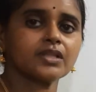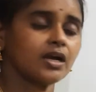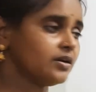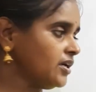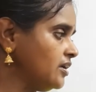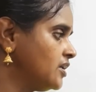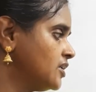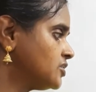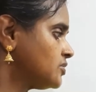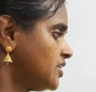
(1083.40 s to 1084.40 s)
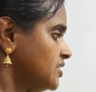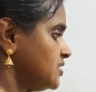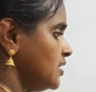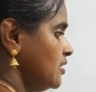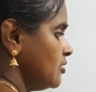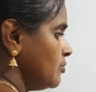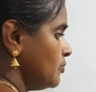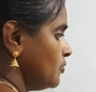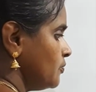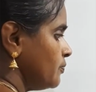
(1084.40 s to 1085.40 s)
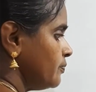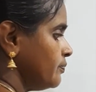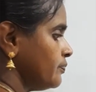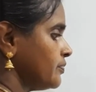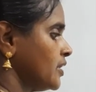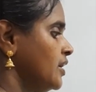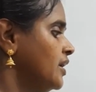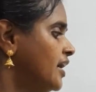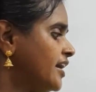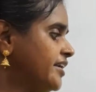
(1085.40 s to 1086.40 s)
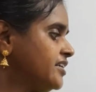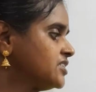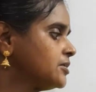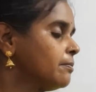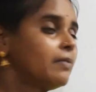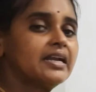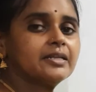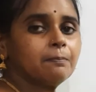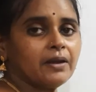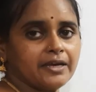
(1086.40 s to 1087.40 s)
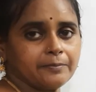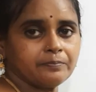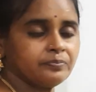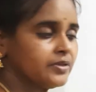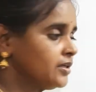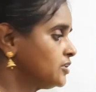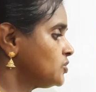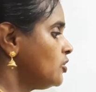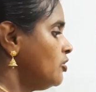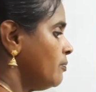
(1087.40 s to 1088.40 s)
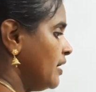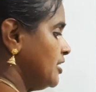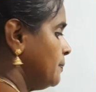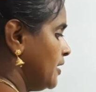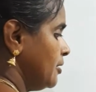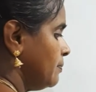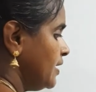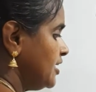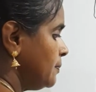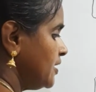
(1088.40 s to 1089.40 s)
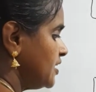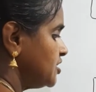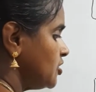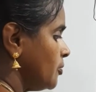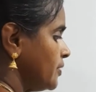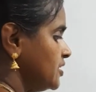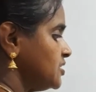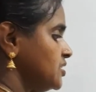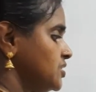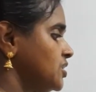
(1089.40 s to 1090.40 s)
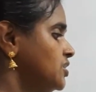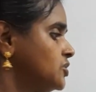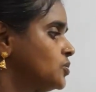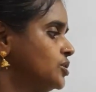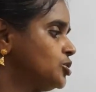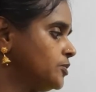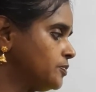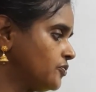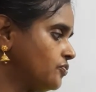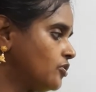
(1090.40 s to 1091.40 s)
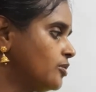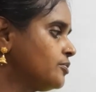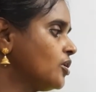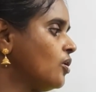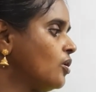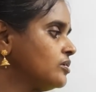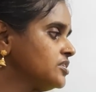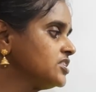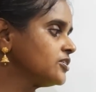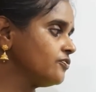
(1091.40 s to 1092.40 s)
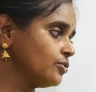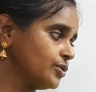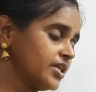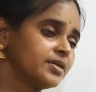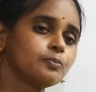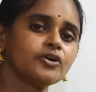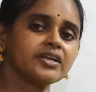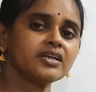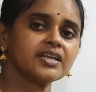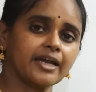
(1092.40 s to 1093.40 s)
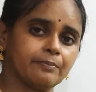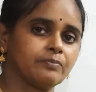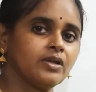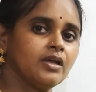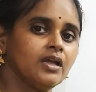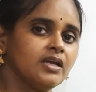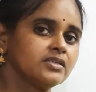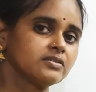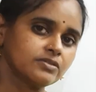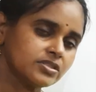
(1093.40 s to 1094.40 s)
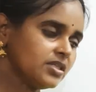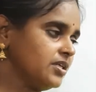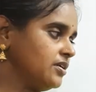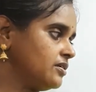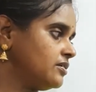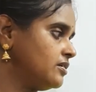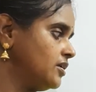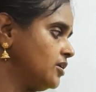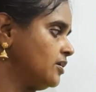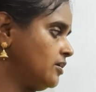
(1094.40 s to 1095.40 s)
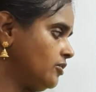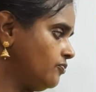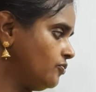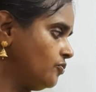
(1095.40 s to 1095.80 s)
Okay, so that is a move. And next, multiply. So, multiplication operation is going to be performed on this floating point type. See here, if you